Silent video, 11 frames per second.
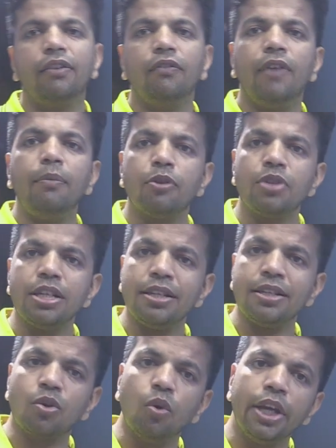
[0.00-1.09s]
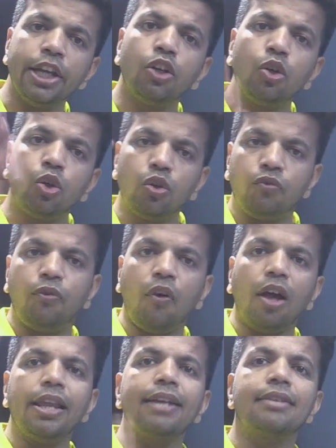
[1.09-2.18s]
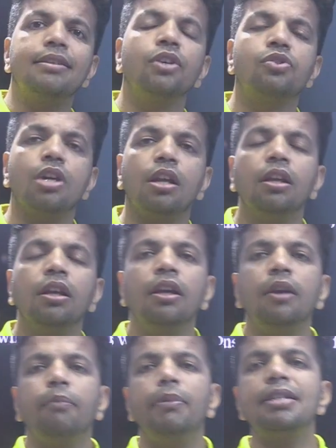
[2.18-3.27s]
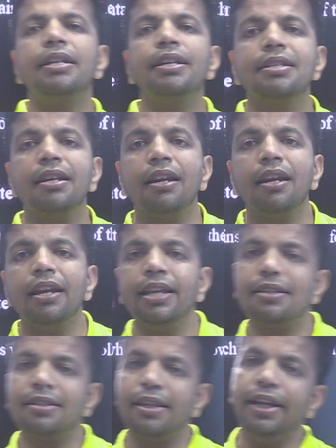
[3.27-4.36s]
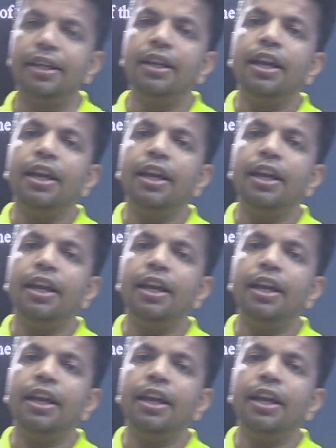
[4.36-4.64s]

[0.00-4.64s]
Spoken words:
When process is going for the execution, means it is in a running state.